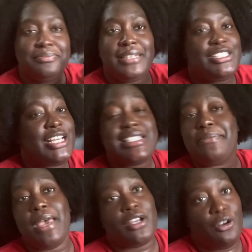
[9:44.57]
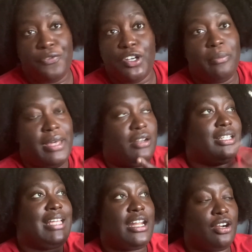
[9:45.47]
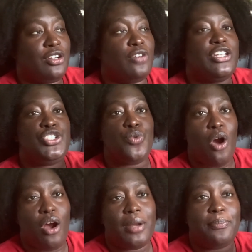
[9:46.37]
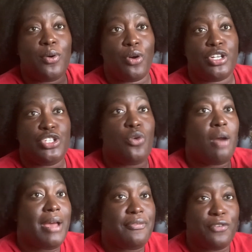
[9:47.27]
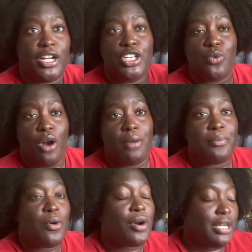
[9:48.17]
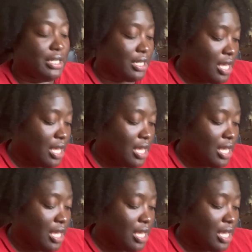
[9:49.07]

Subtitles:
just to make her feel better, to let her know that you are important. You are my friend, and you are important.